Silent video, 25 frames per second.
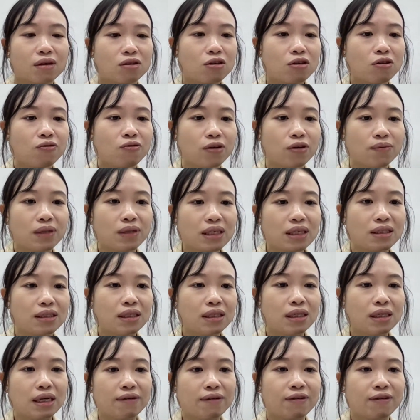So from this
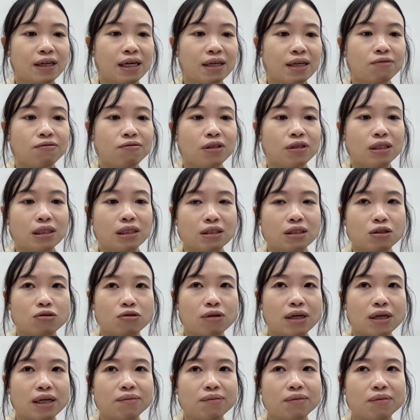dfcat we
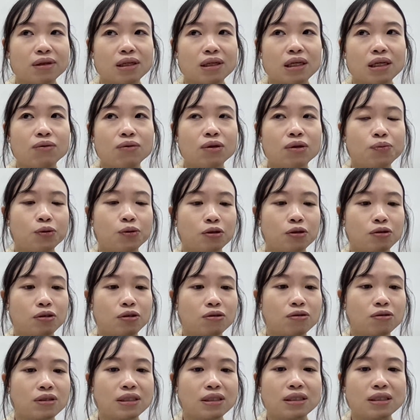describe, it will
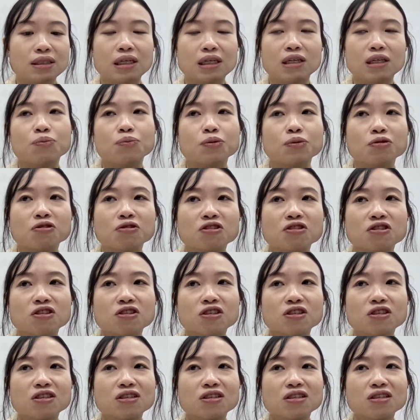produce this output.
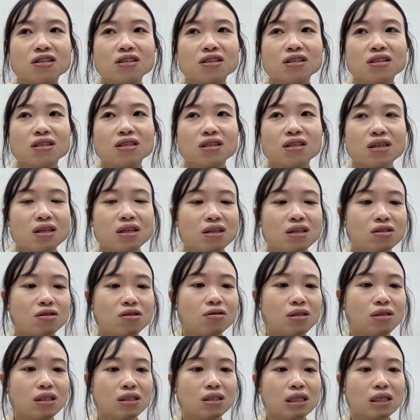
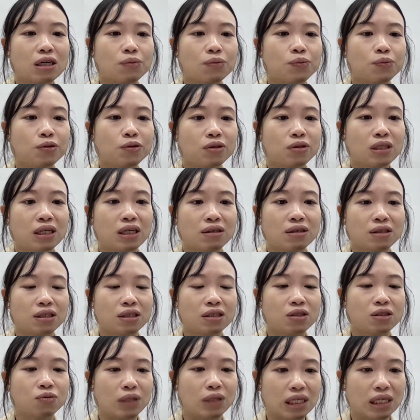So this output tells
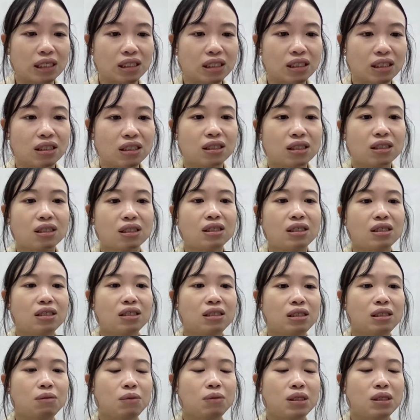us what?
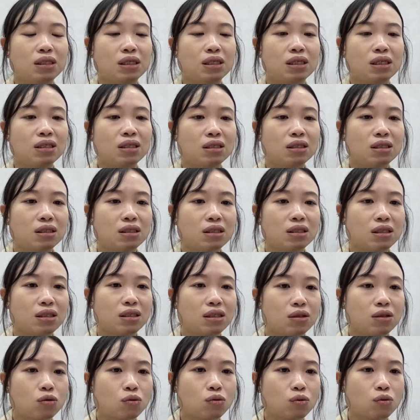Similar
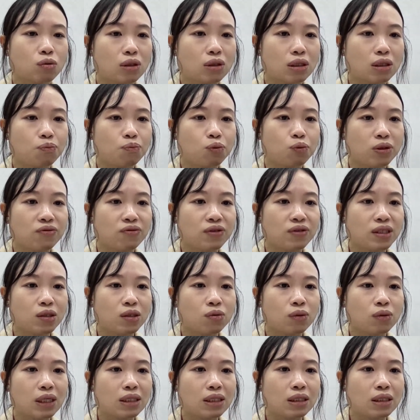to the
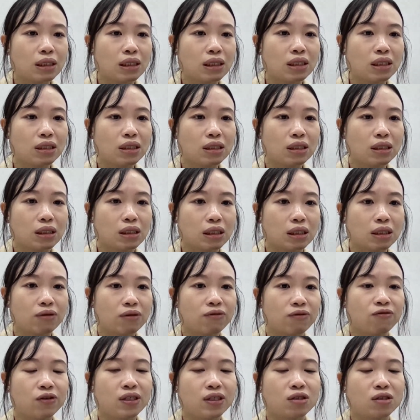previous one is the
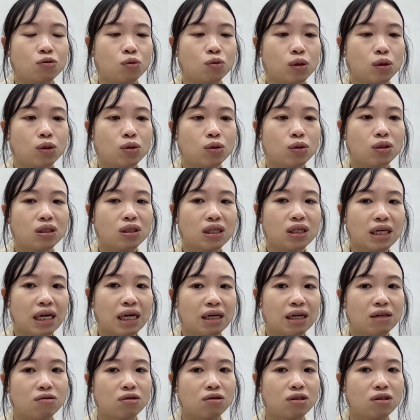first row
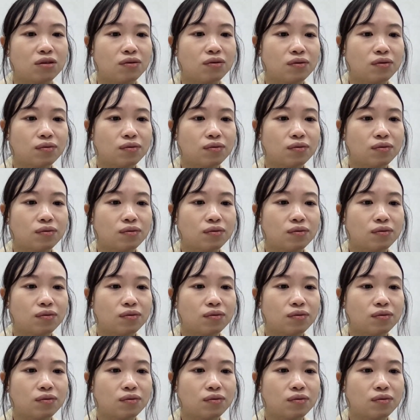count.